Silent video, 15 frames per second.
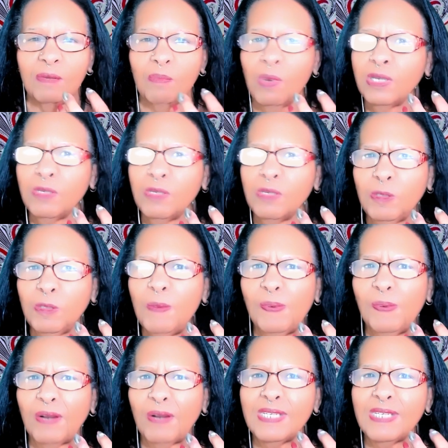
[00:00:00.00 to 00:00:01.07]
most
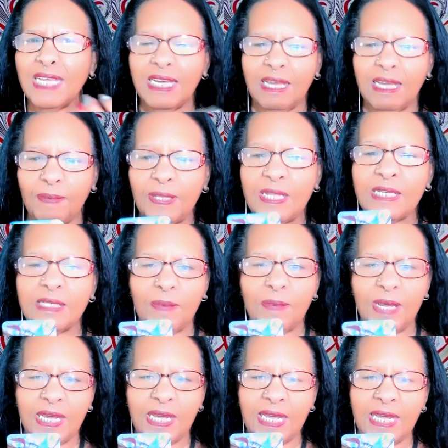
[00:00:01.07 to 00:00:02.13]
people aren't seeing it, but this
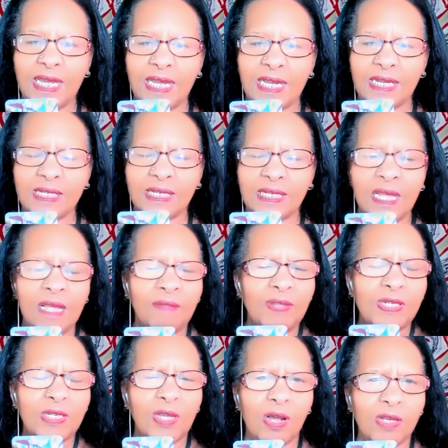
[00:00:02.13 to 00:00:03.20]
being is.
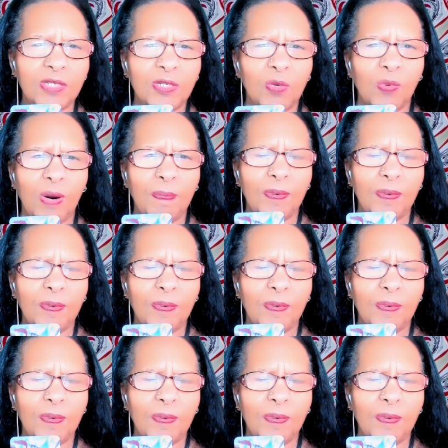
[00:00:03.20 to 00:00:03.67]
This could also